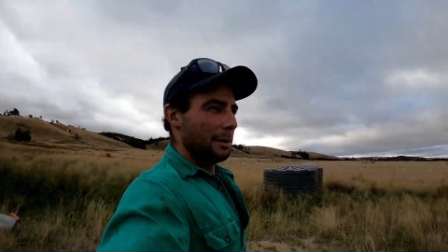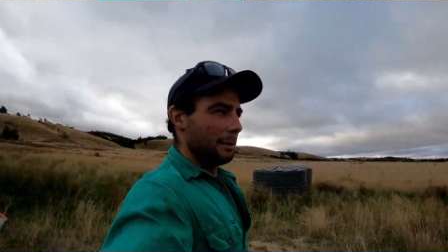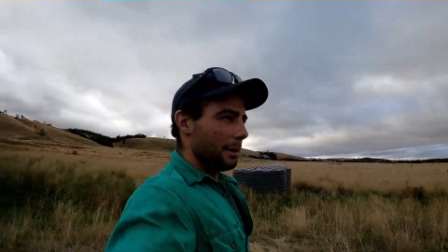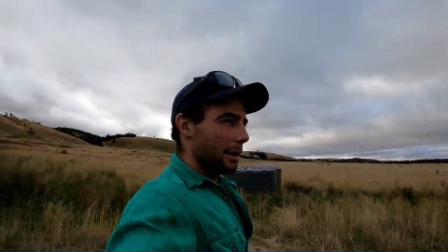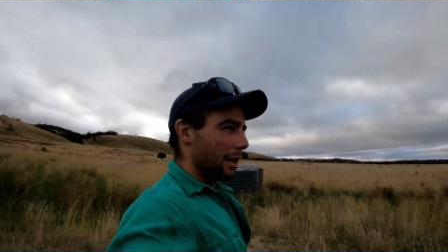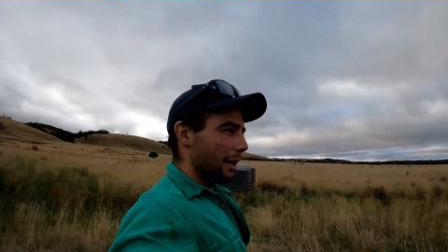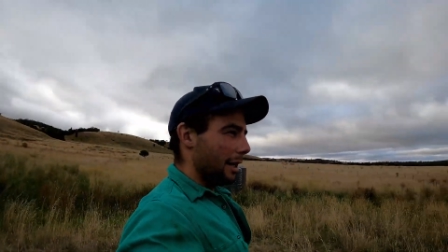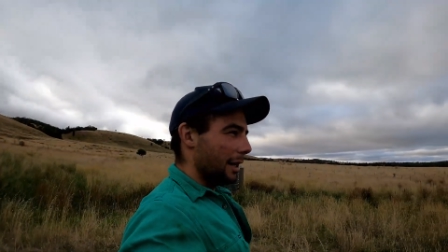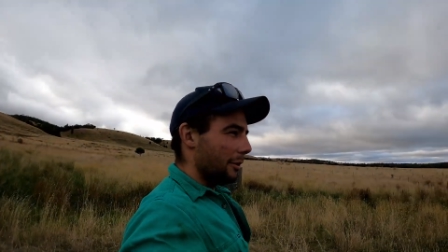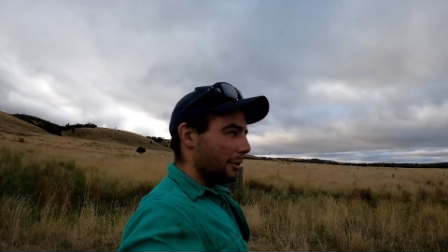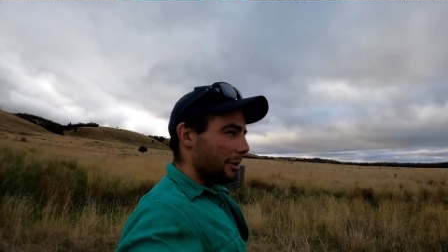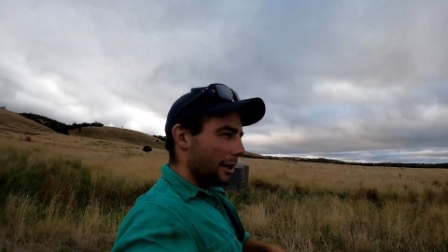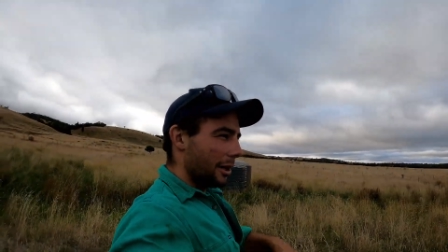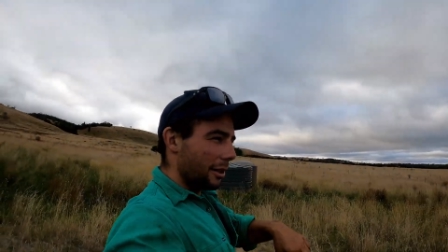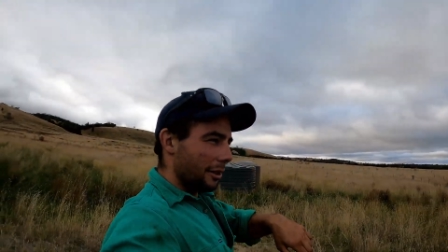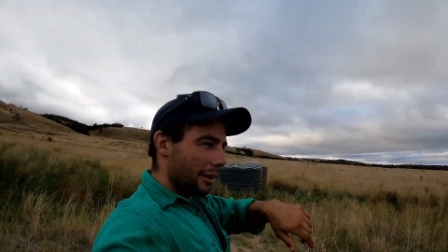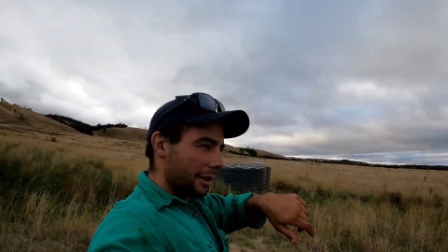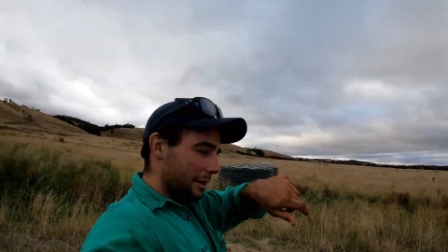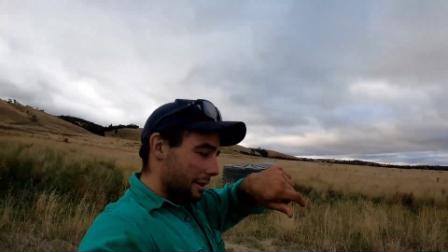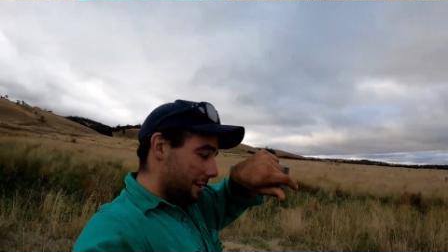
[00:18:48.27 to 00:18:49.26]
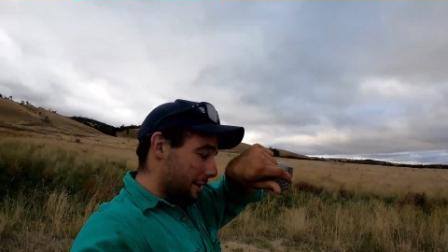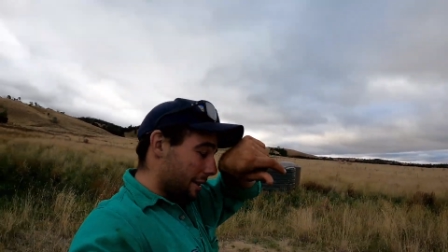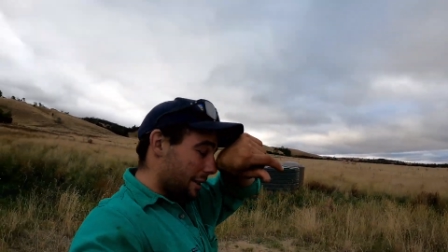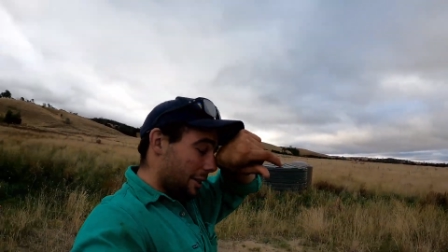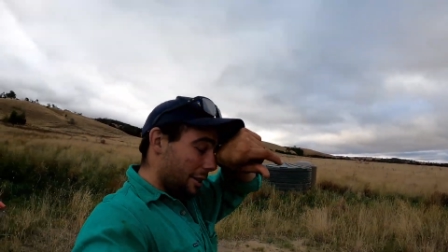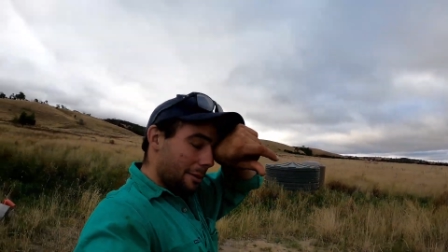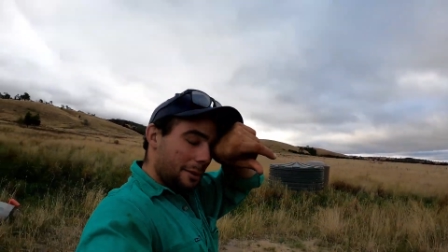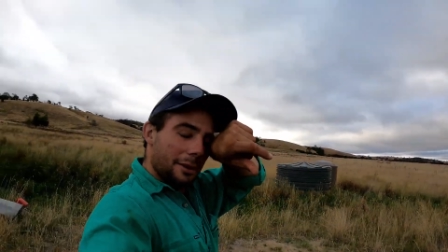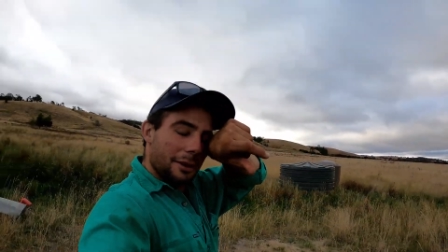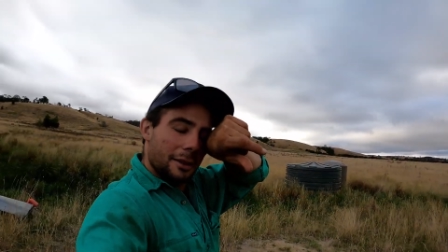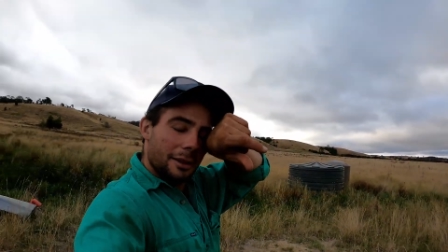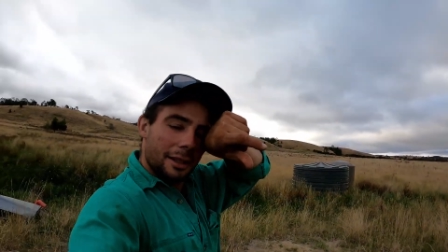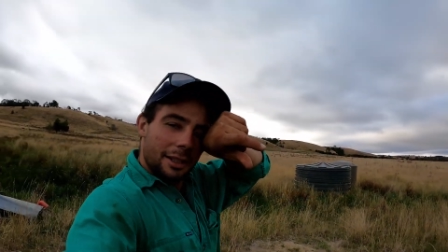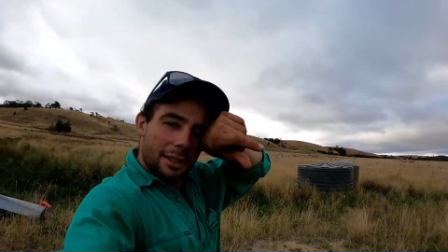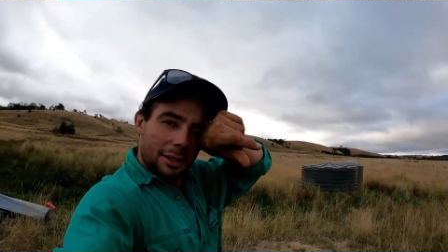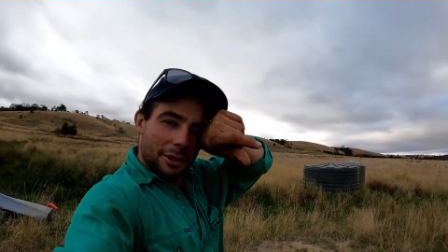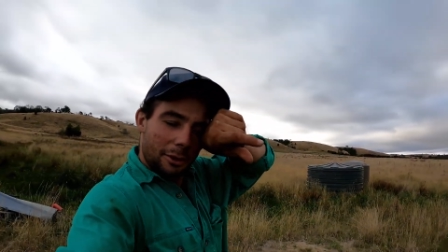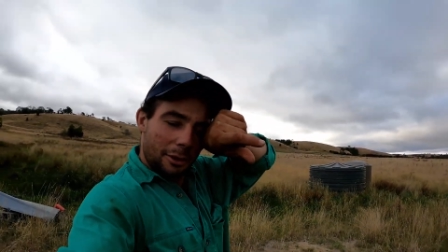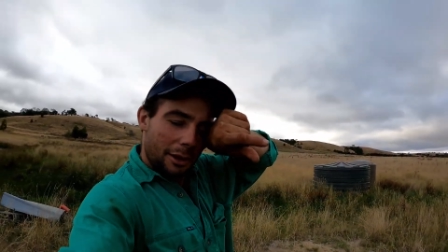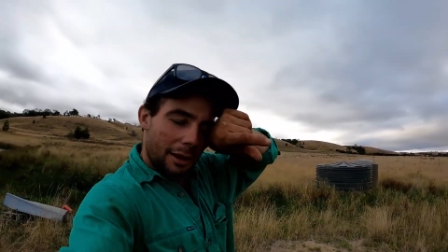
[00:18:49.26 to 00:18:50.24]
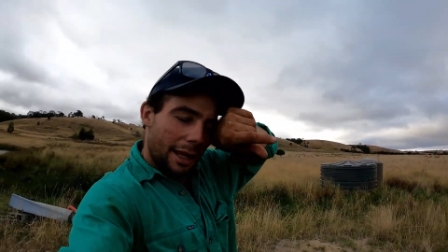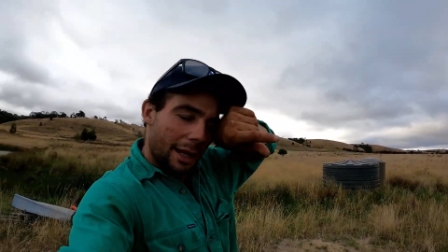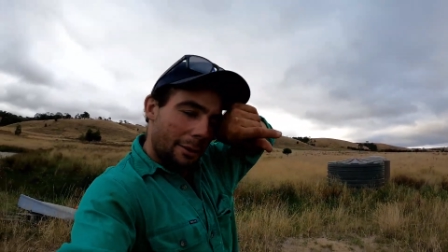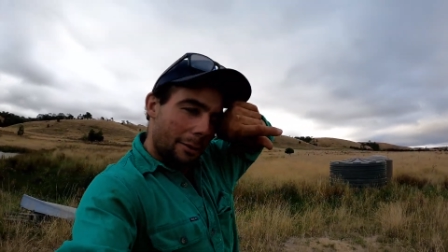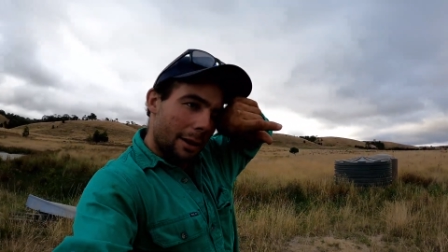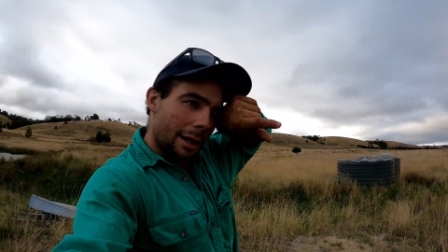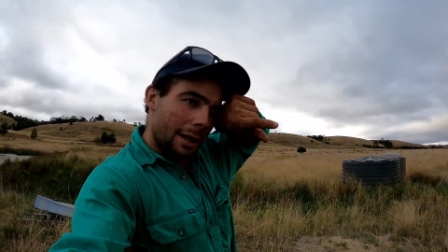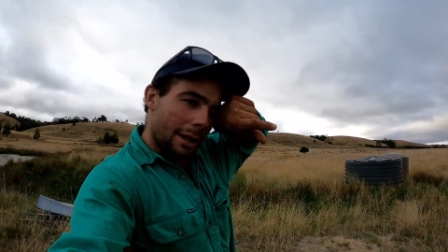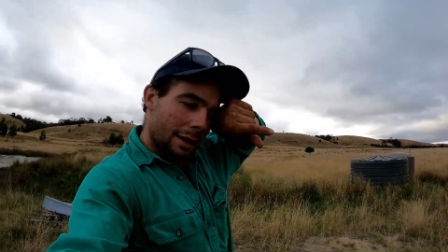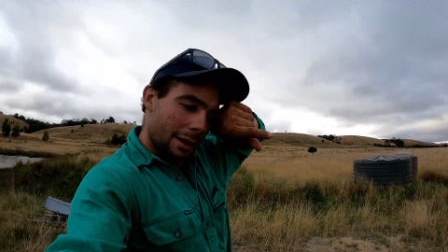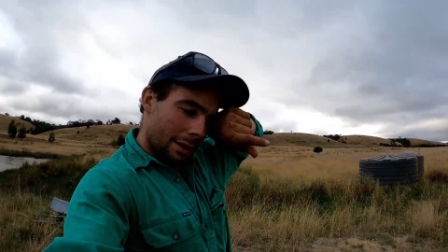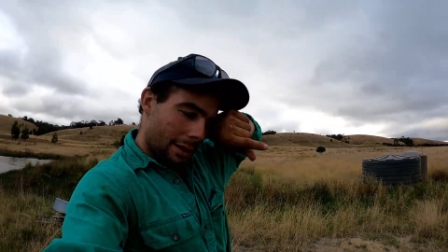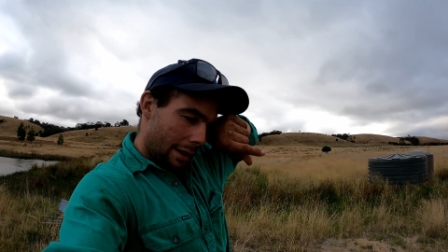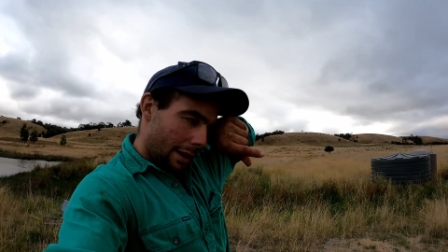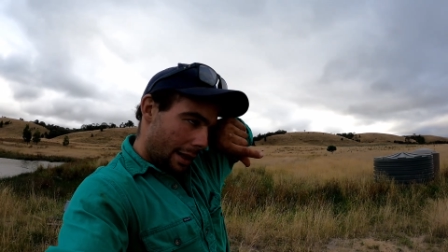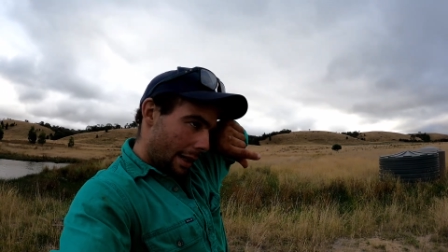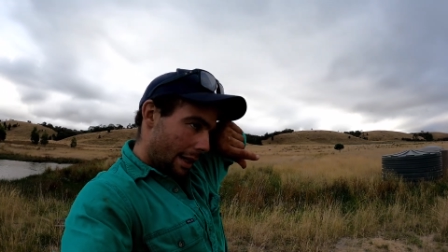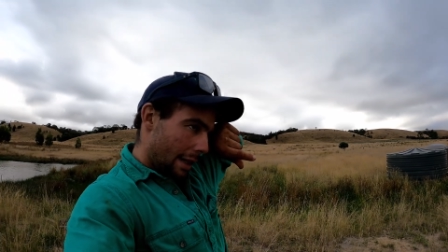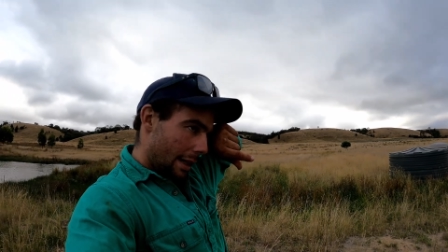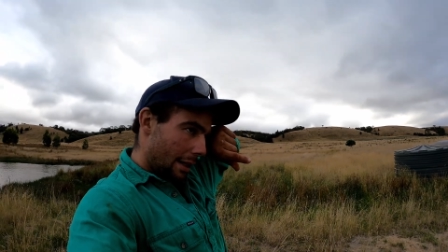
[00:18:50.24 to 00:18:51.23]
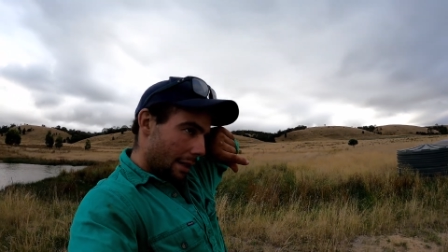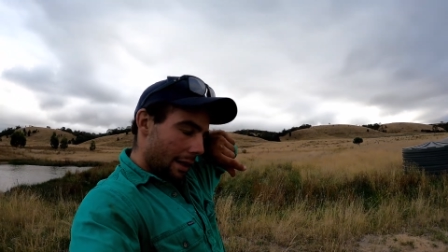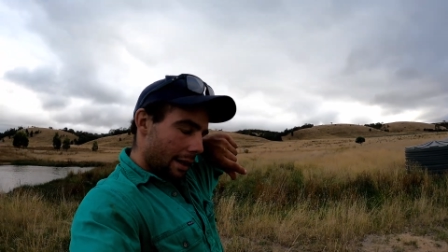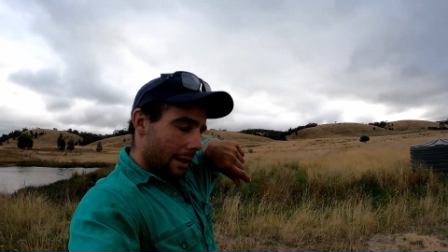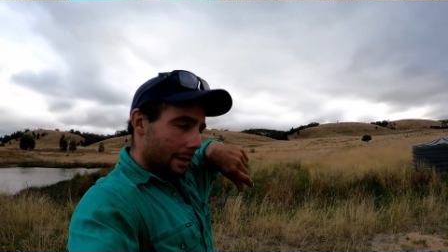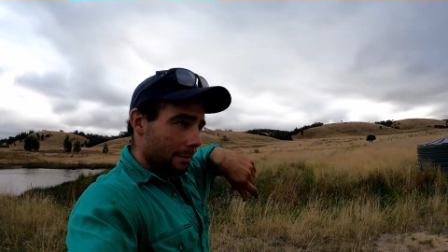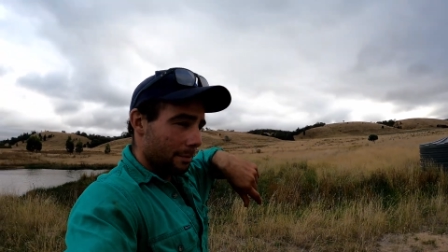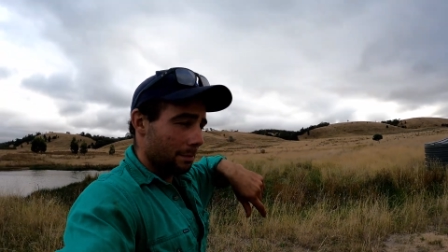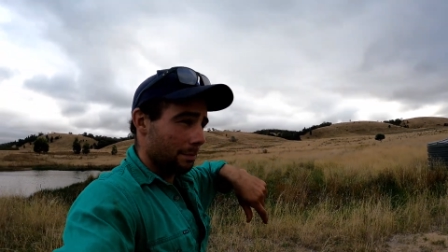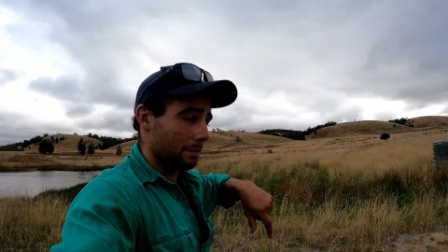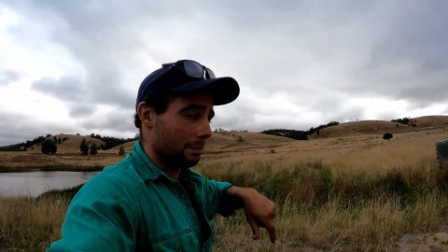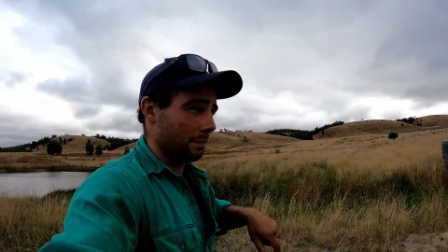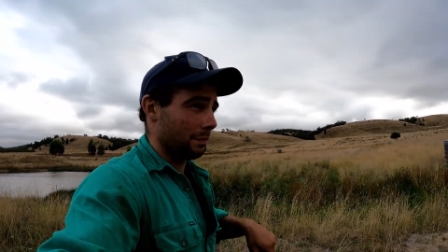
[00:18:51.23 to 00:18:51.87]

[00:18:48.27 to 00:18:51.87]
But anyway, guys, I hope you enjoyed that one, and